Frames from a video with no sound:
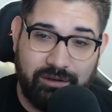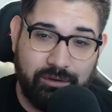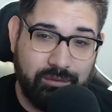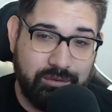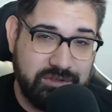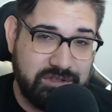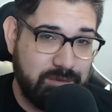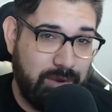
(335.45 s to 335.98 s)
who
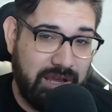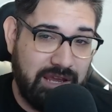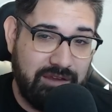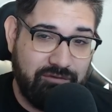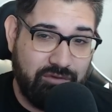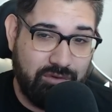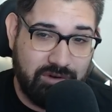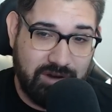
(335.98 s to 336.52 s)
was to pay
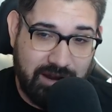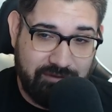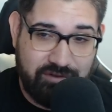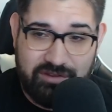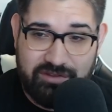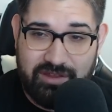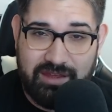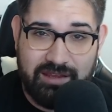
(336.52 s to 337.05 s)
for
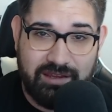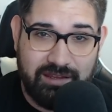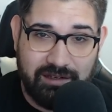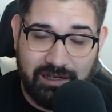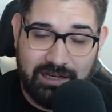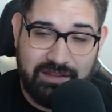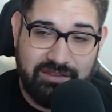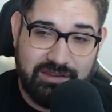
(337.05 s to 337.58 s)
everything and
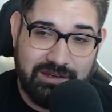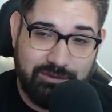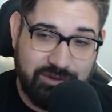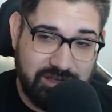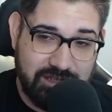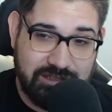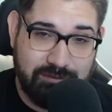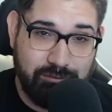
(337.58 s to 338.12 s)
anything with
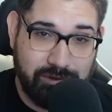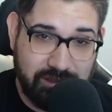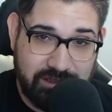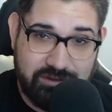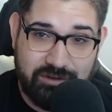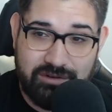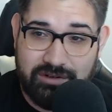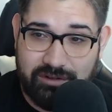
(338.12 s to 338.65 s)
his
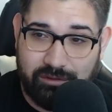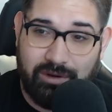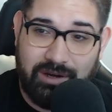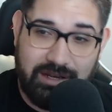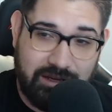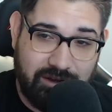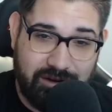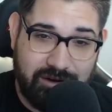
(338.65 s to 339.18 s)
Blizzard
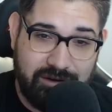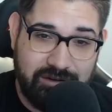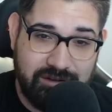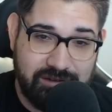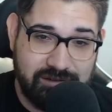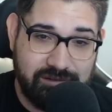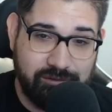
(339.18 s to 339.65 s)
credit card,